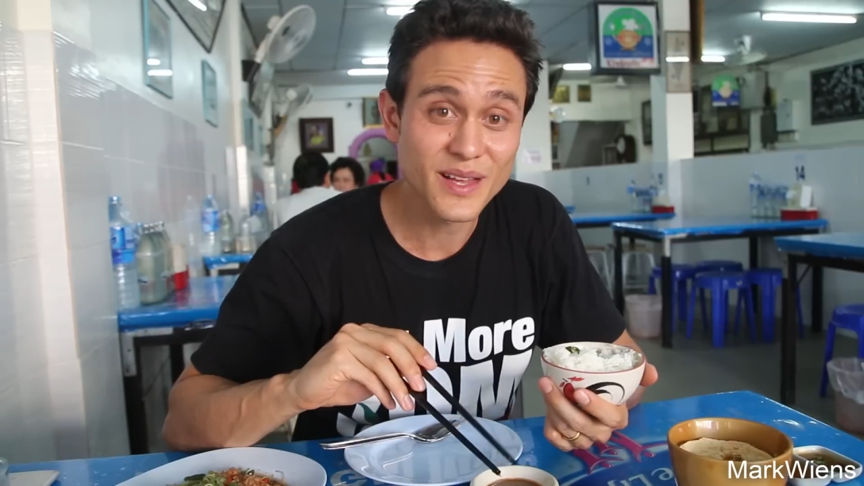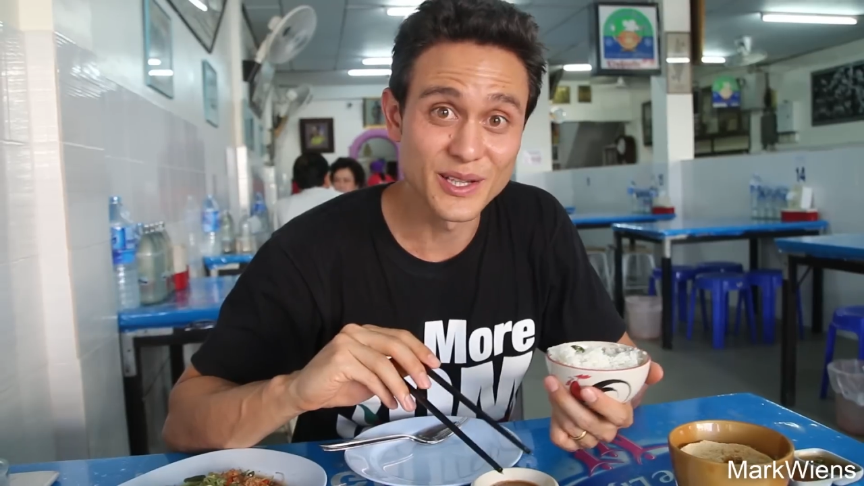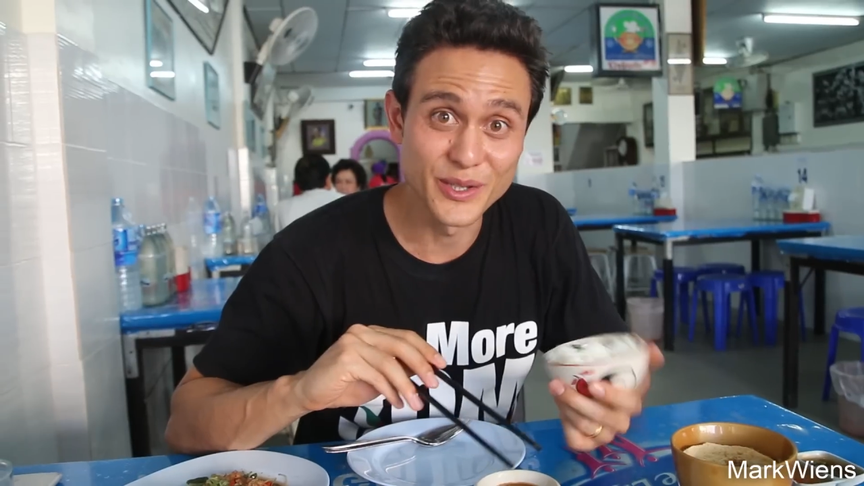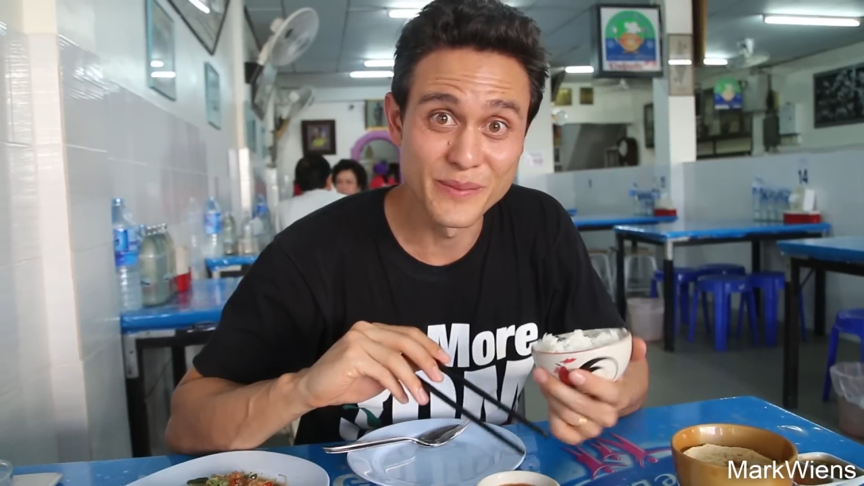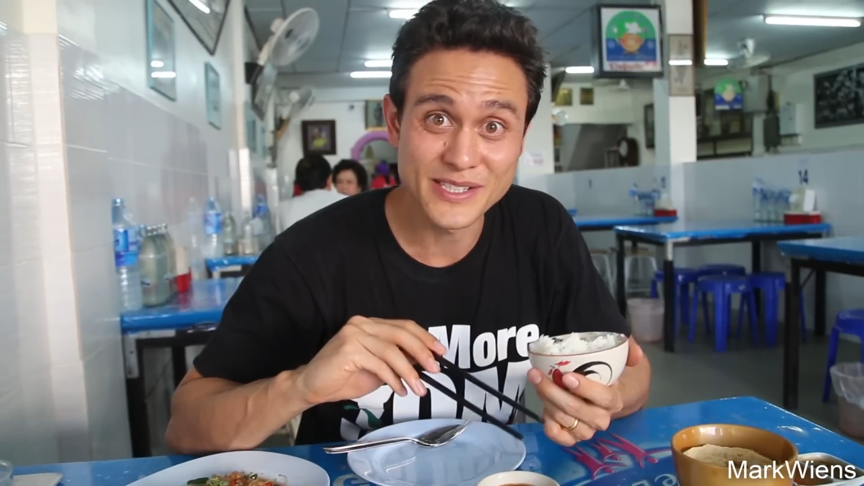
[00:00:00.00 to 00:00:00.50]

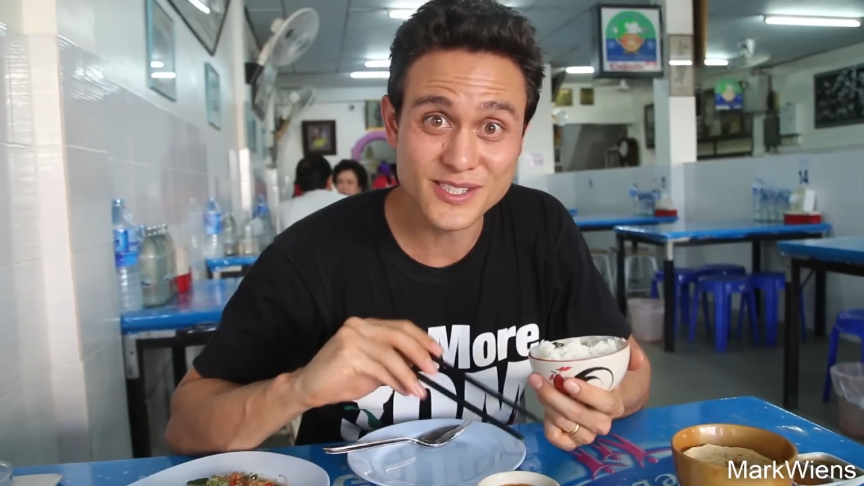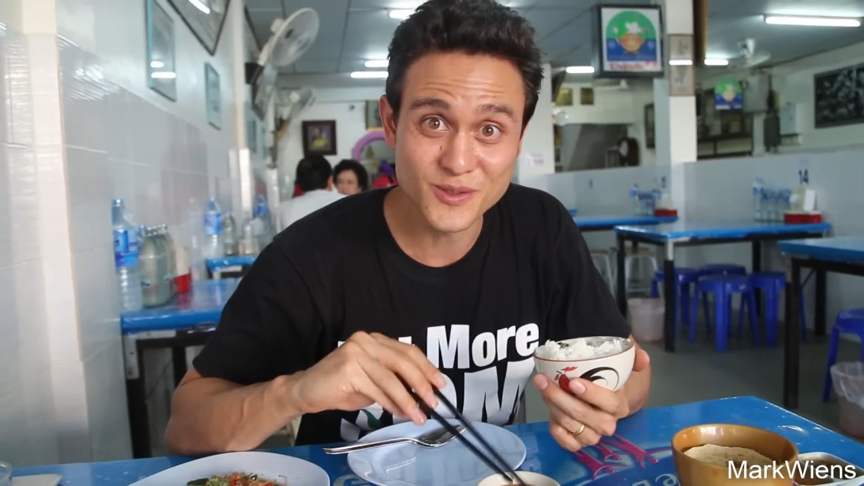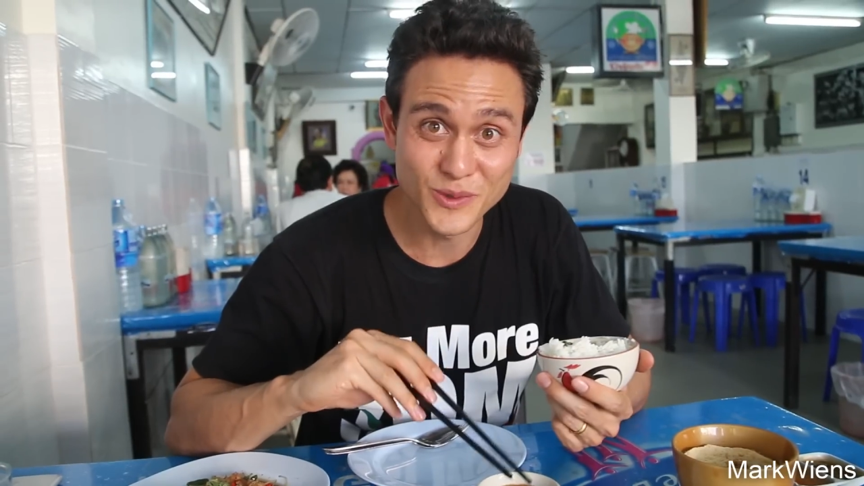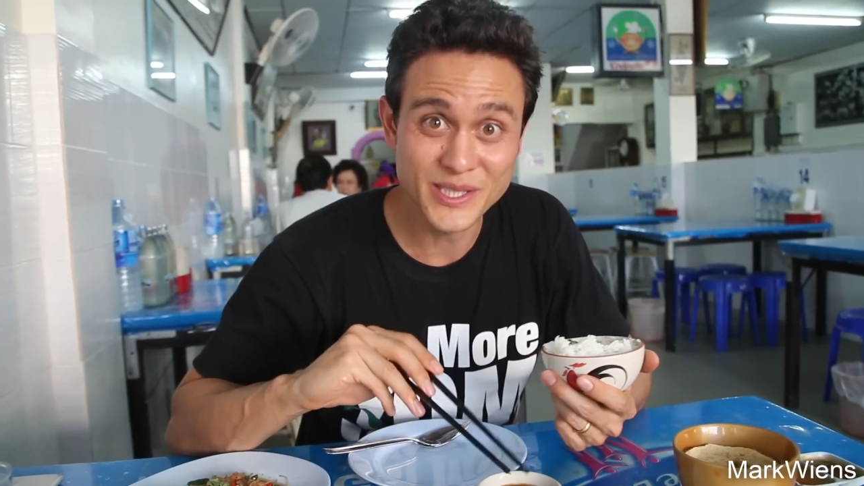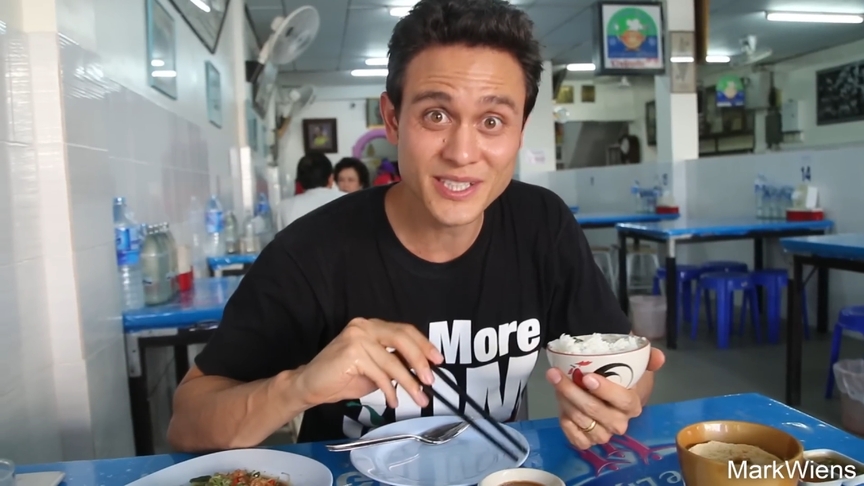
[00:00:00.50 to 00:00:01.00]
a little bit
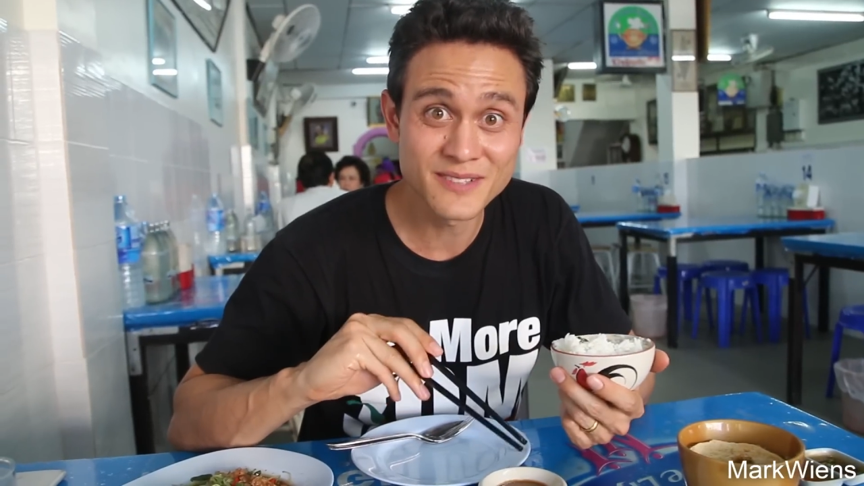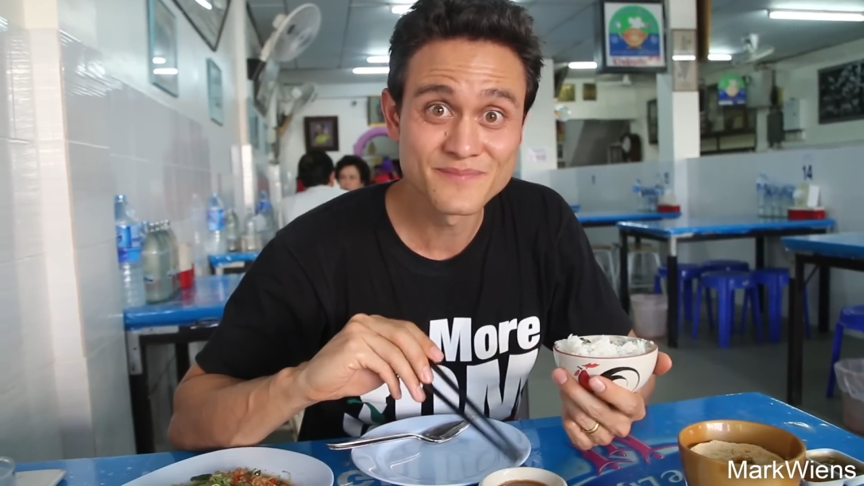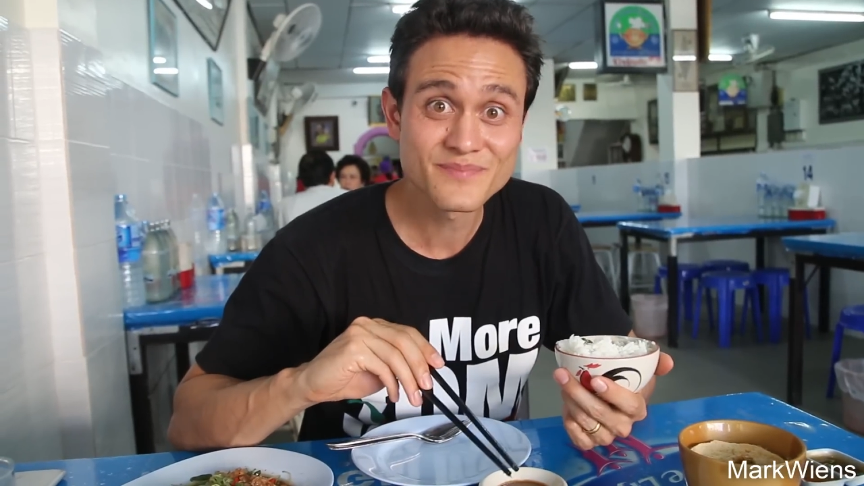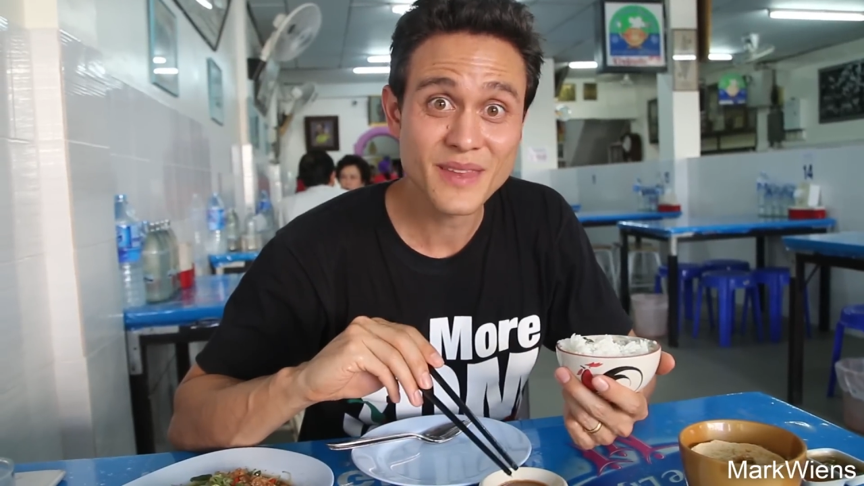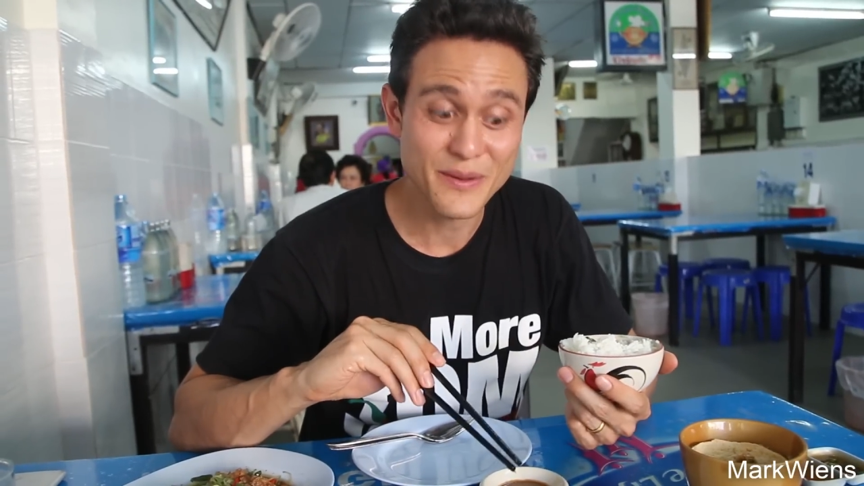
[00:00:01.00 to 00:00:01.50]
sweet,
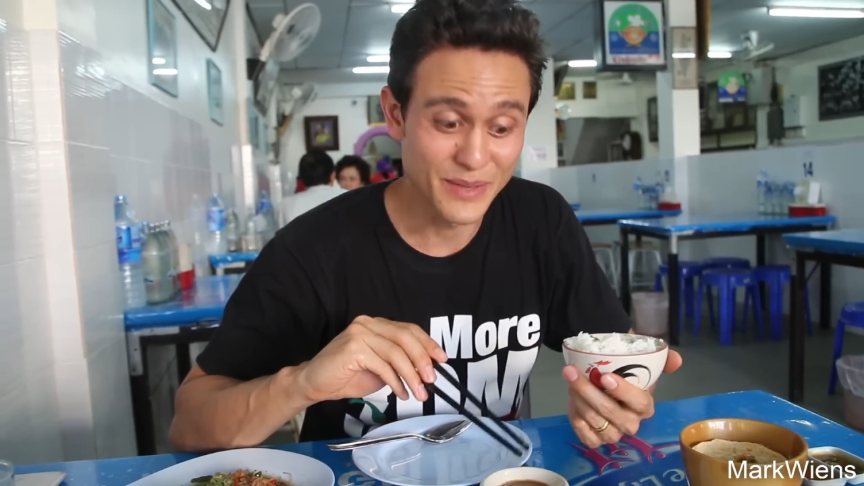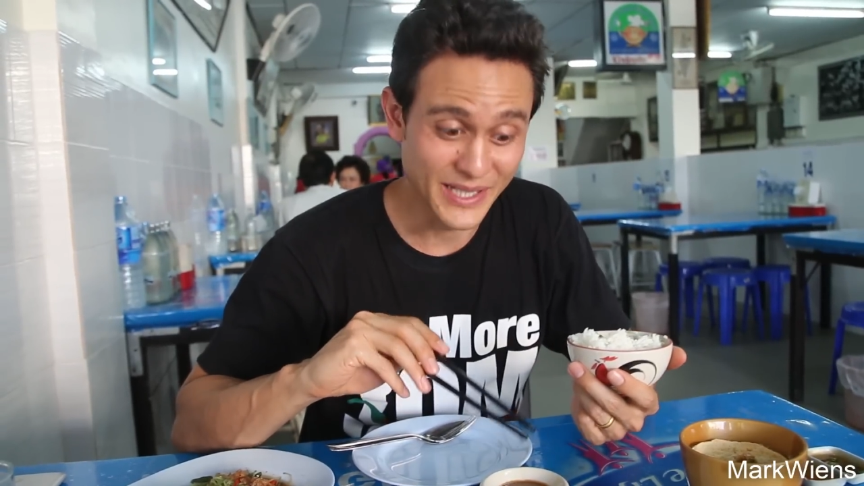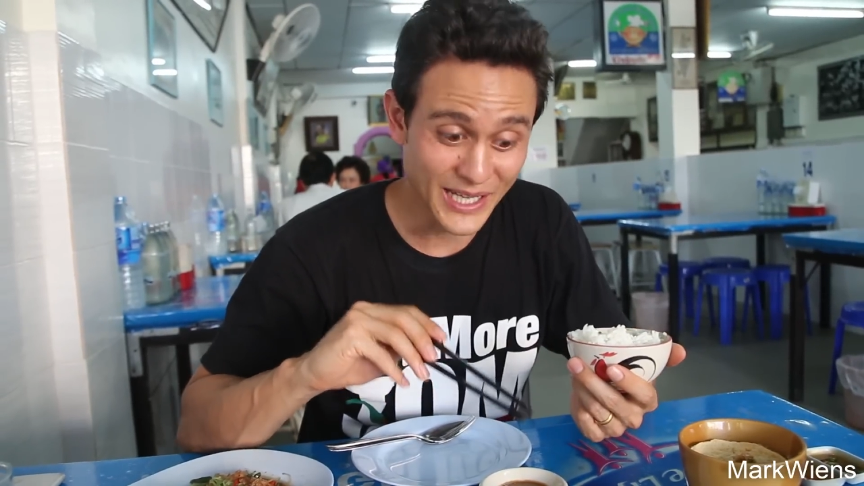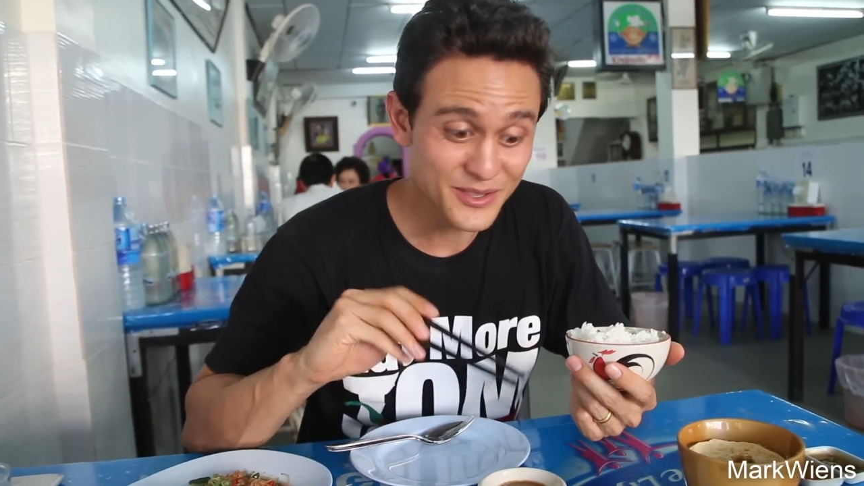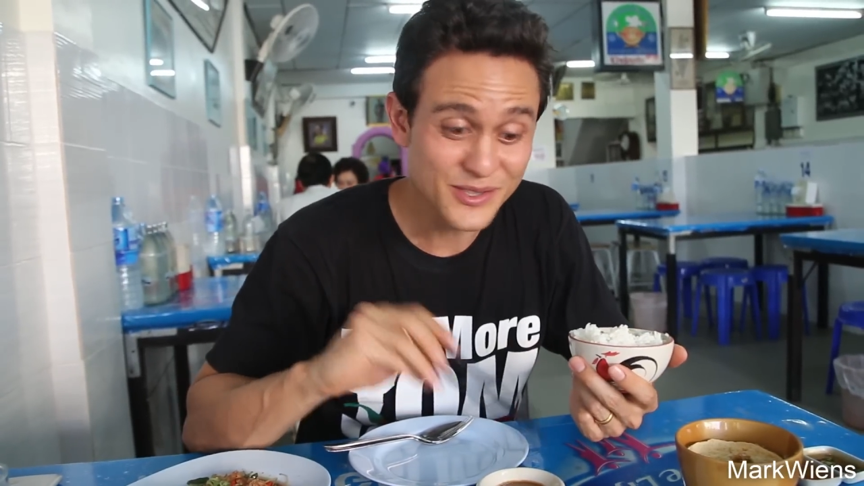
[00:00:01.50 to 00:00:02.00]
but not